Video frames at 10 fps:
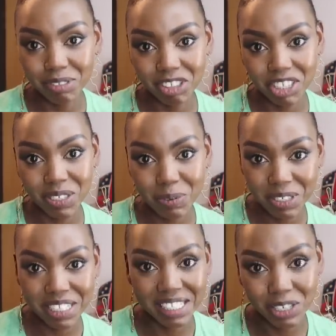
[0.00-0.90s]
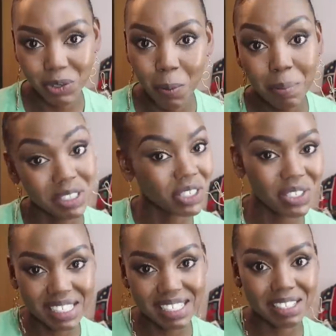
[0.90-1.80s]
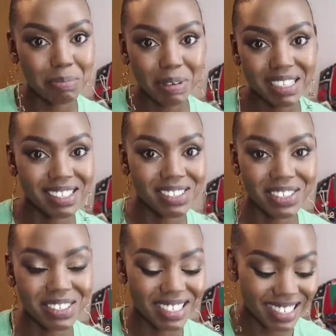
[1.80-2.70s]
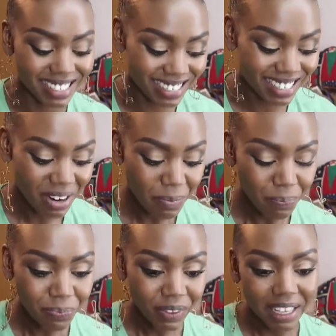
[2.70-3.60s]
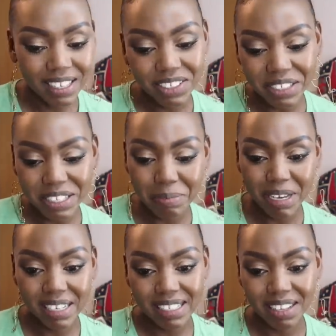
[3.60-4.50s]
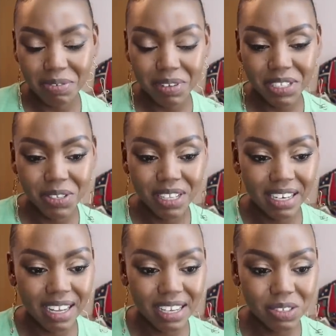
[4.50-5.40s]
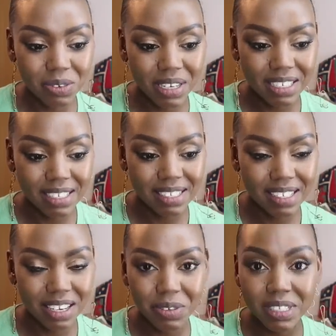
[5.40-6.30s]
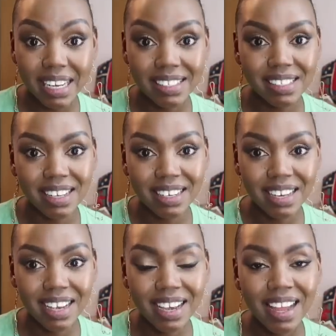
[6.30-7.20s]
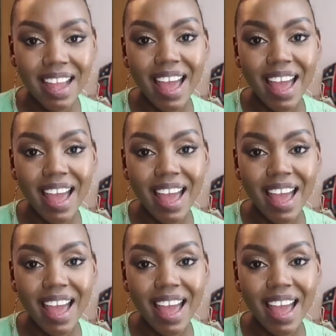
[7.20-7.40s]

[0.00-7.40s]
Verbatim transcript: which she watches at home, but she dresses up like she's going to church. And then she'll send me a selfie. So the last one she sent was last Sunday.